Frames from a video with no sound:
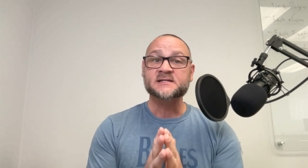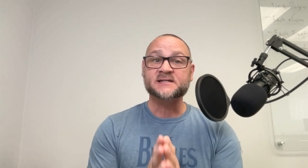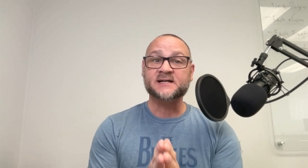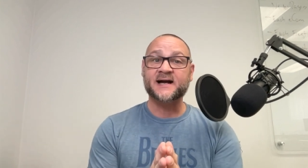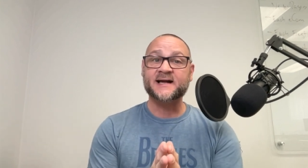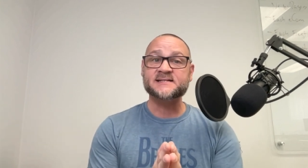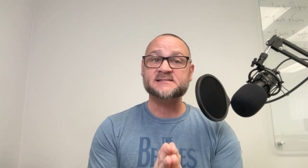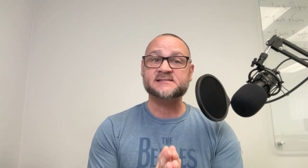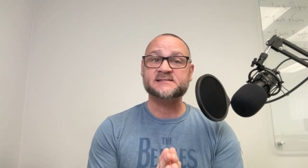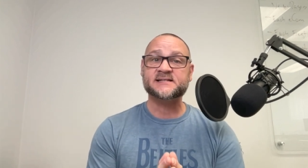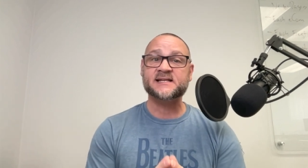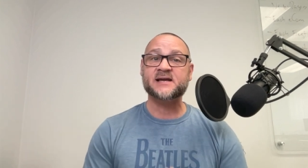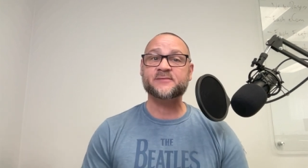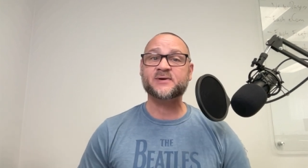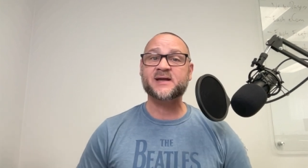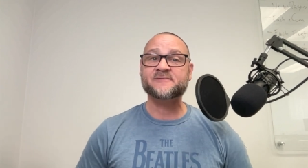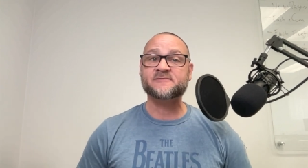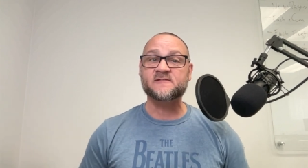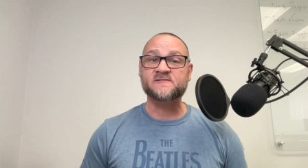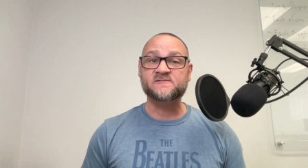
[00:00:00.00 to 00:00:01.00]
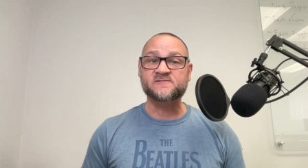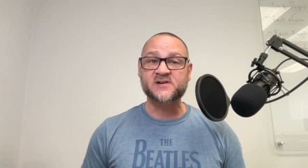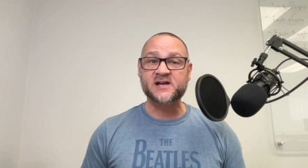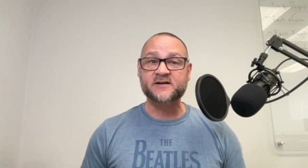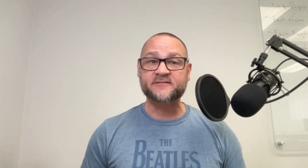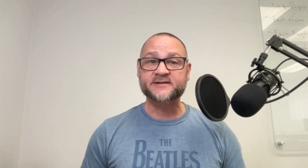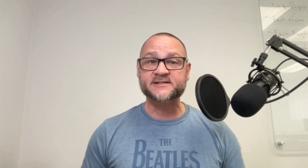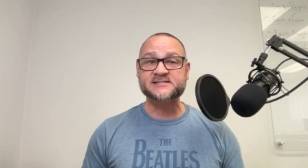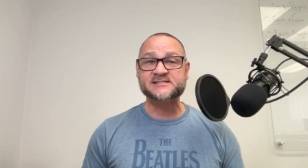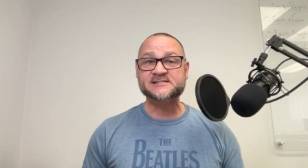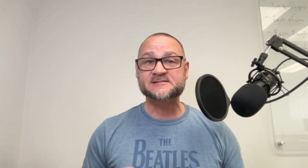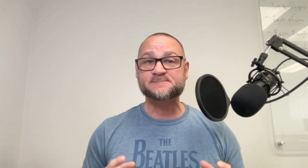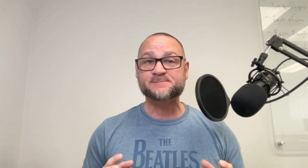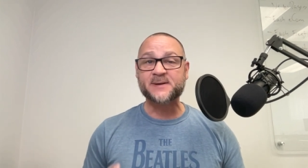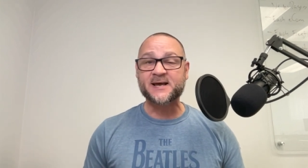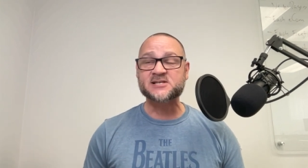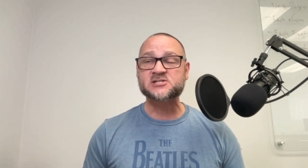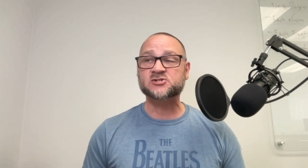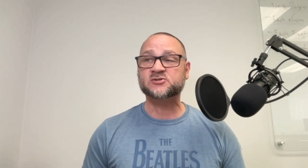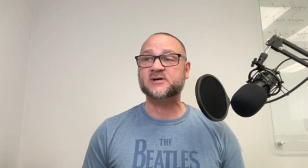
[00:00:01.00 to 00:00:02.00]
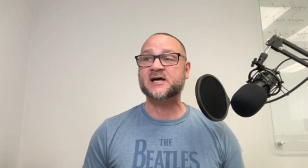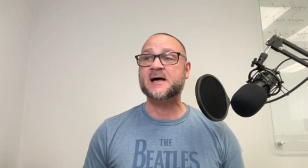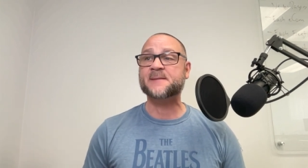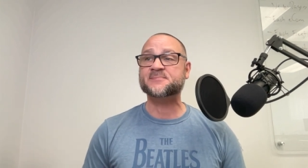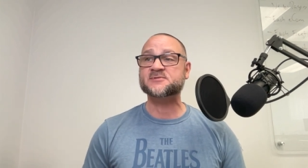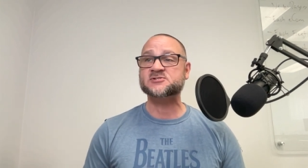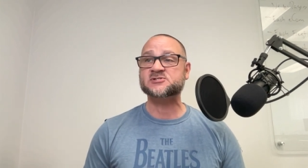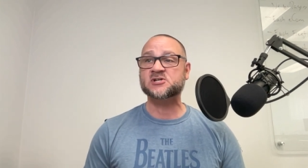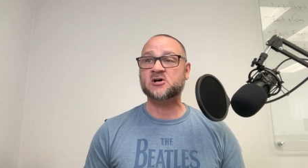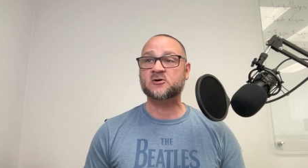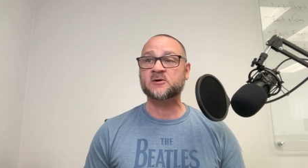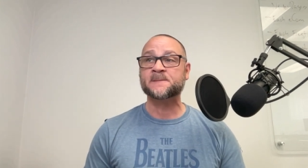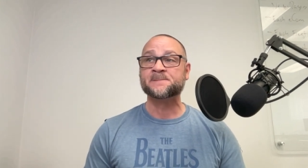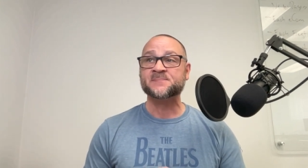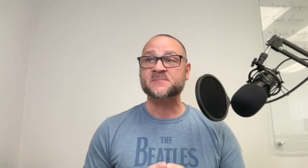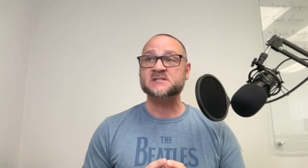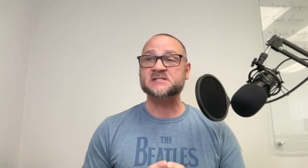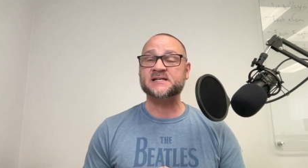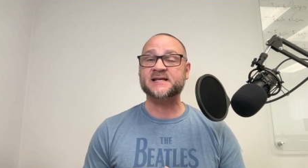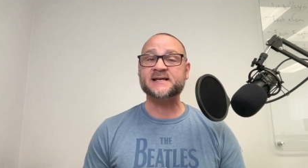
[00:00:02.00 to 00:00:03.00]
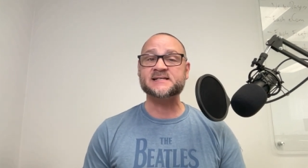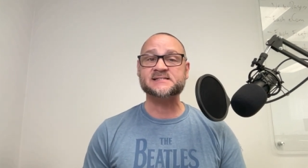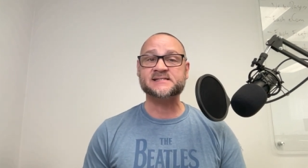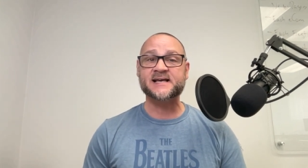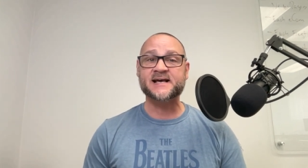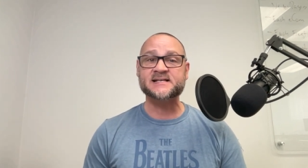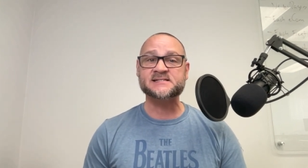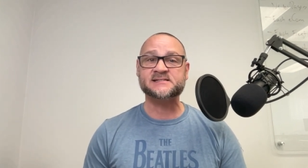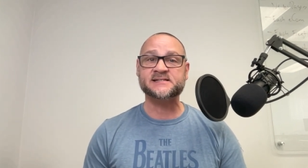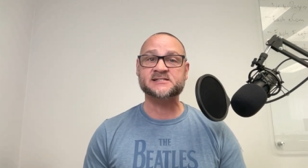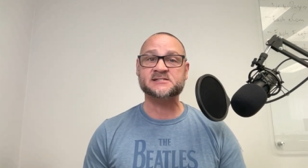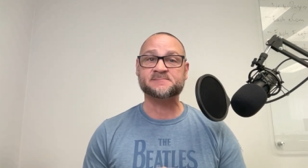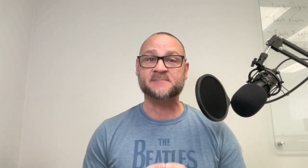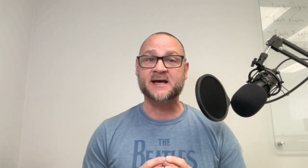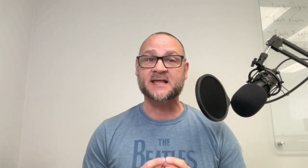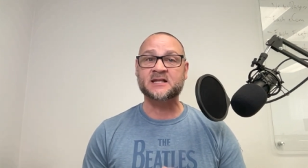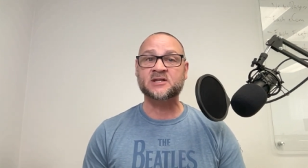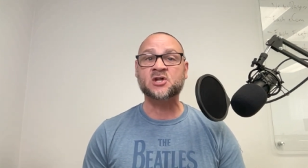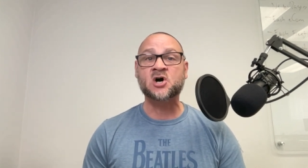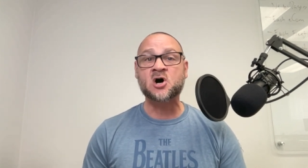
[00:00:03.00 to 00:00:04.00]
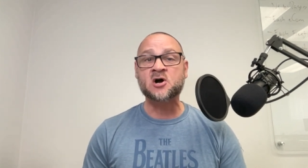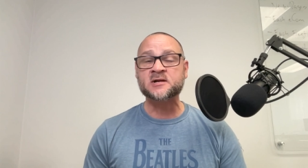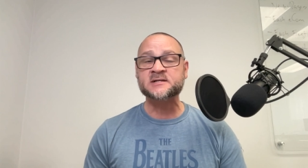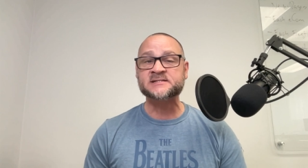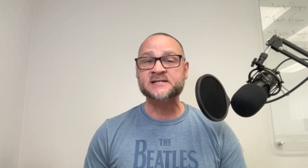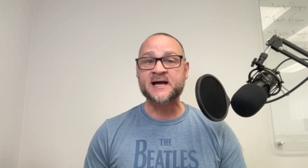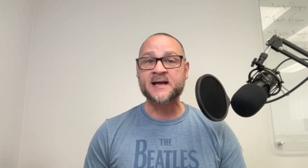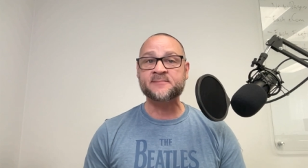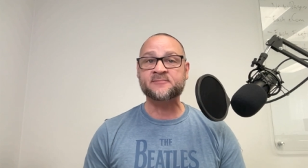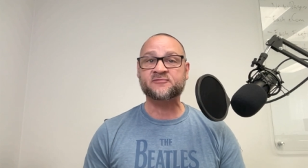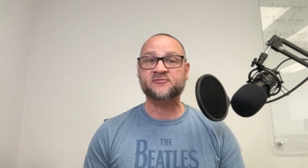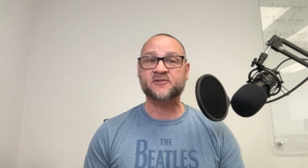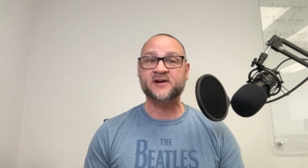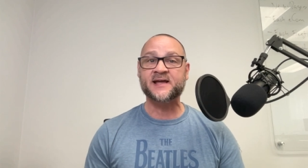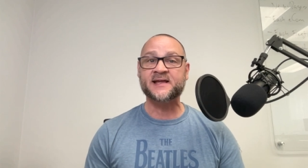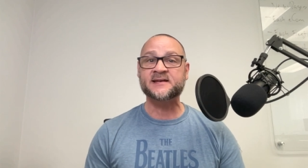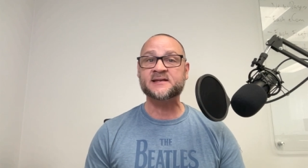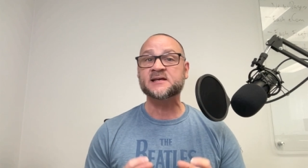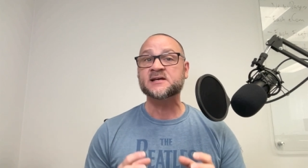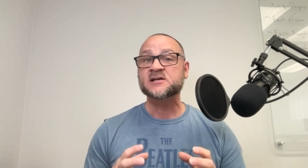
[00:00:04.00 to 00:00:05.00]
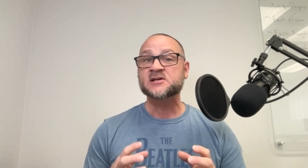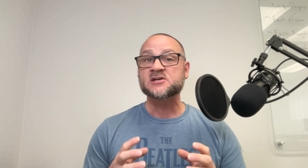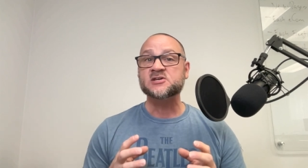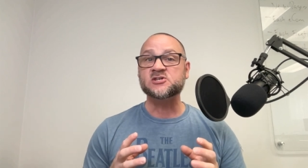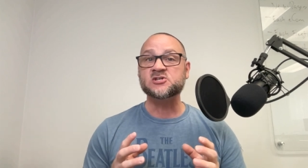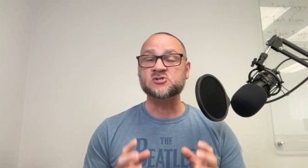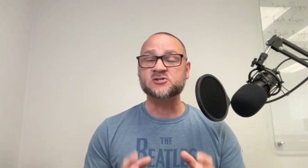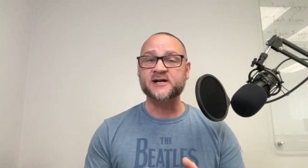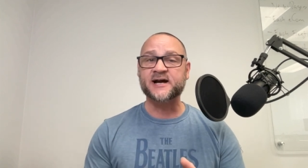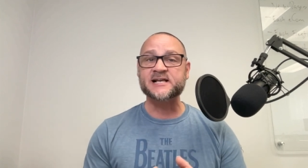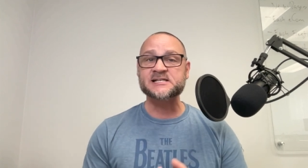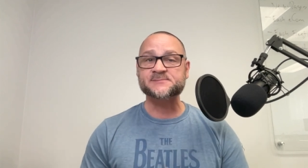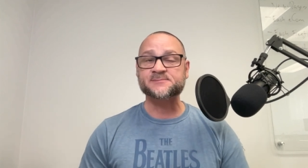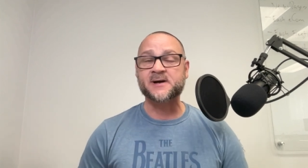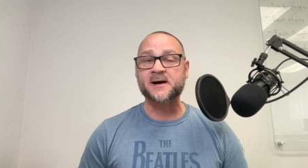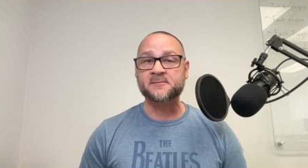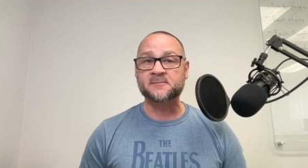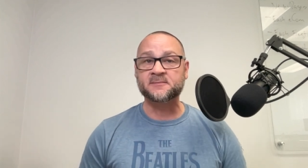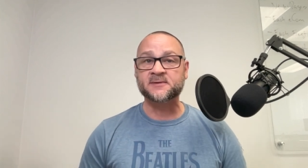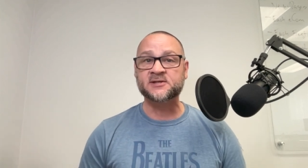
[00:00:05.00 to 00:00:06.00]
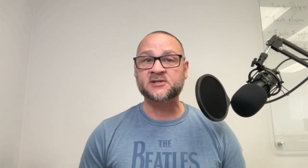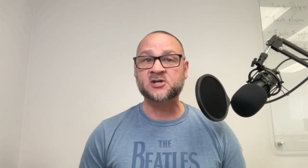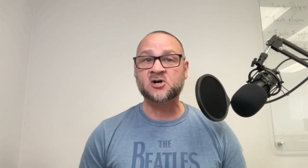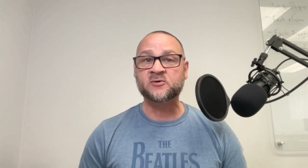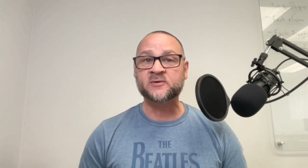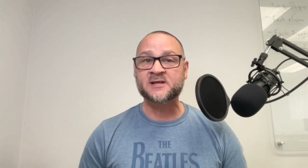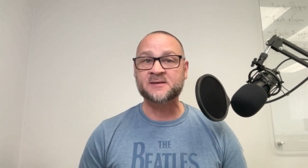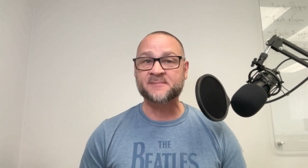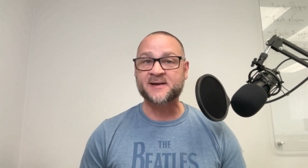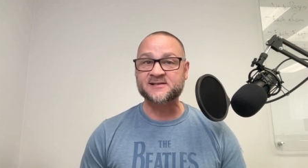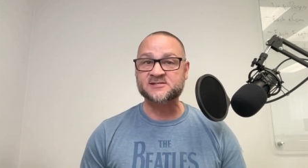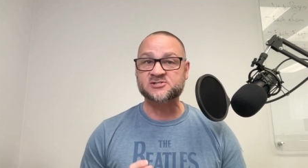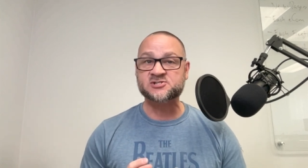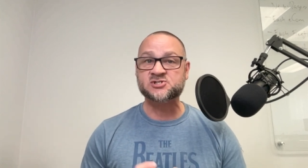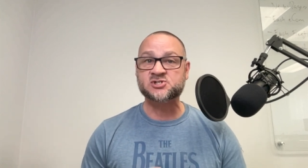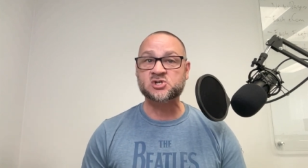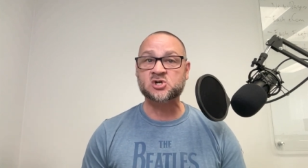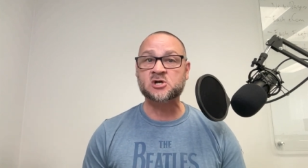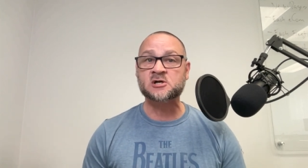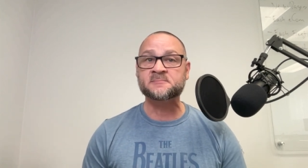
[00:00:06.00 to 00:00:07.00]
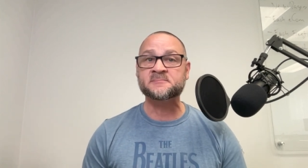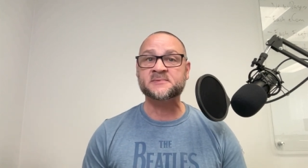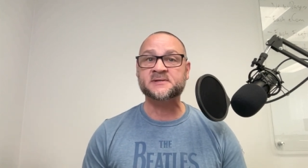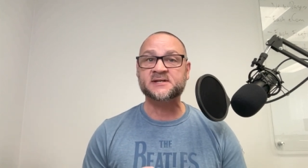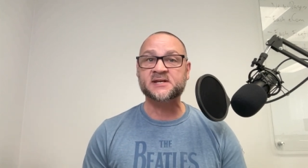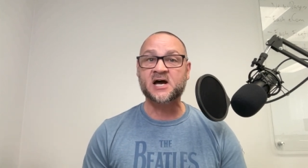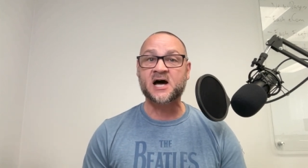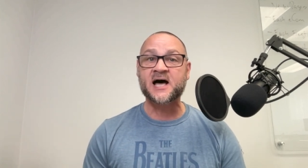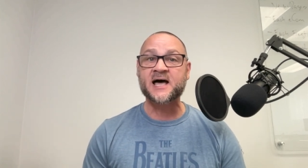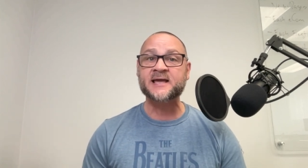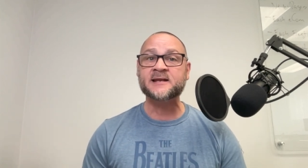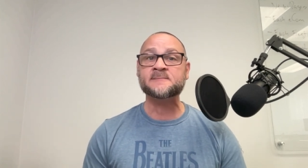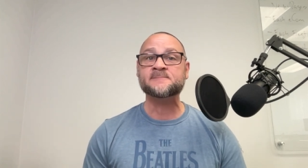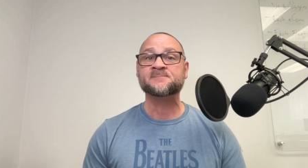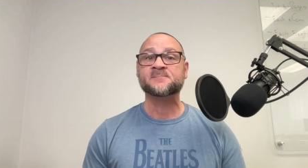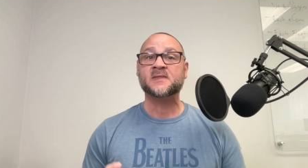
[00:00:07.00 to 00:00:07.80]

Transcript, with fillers: Guys, today we have a very special episode. Today's guest is my longtime friend. You guys probably know him as Jerm nine.